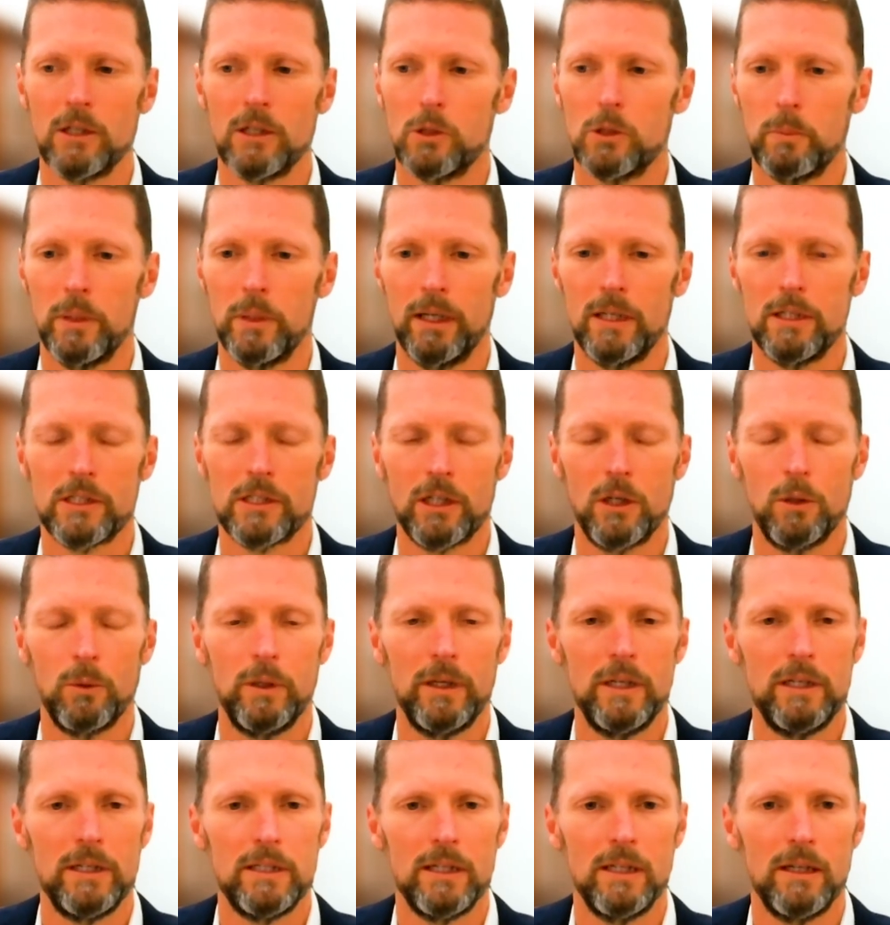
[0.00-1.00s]
it's been so
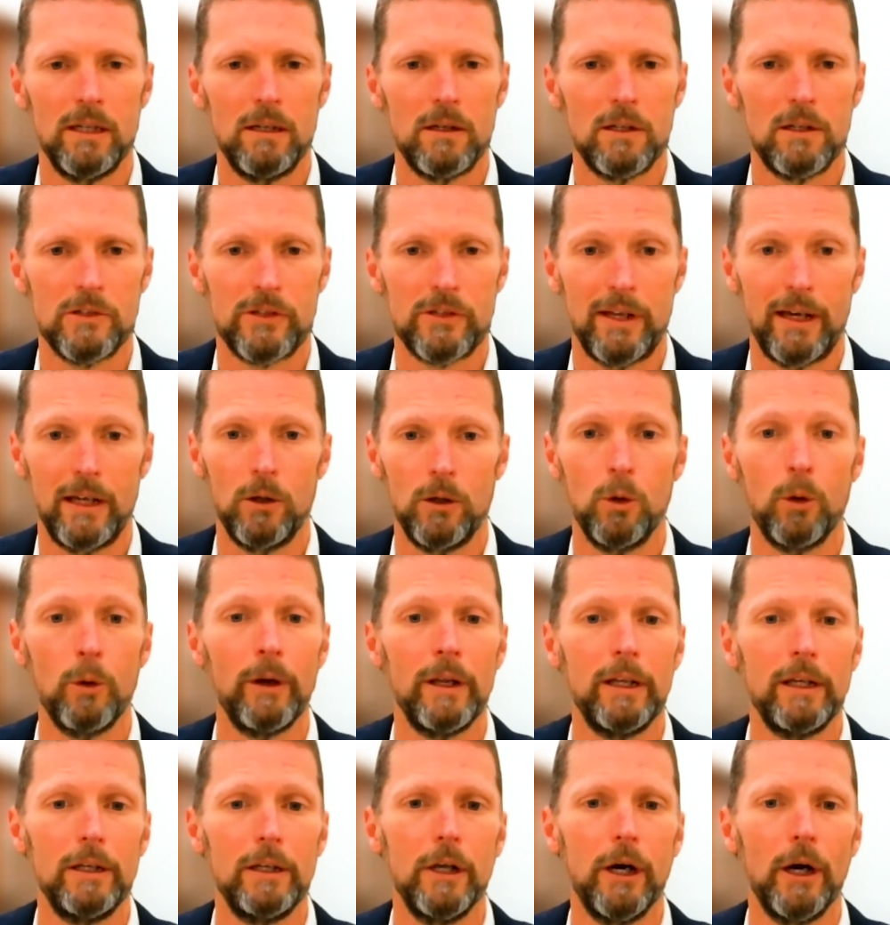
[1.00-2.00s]
easy because they
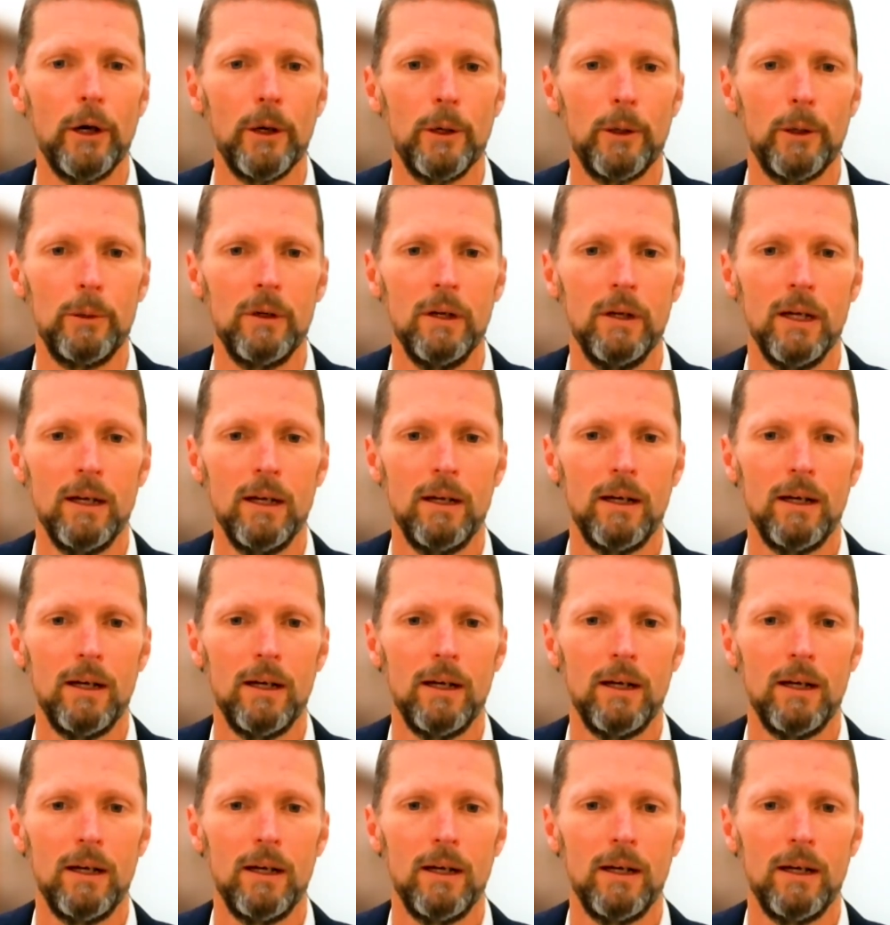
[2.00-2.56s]
already know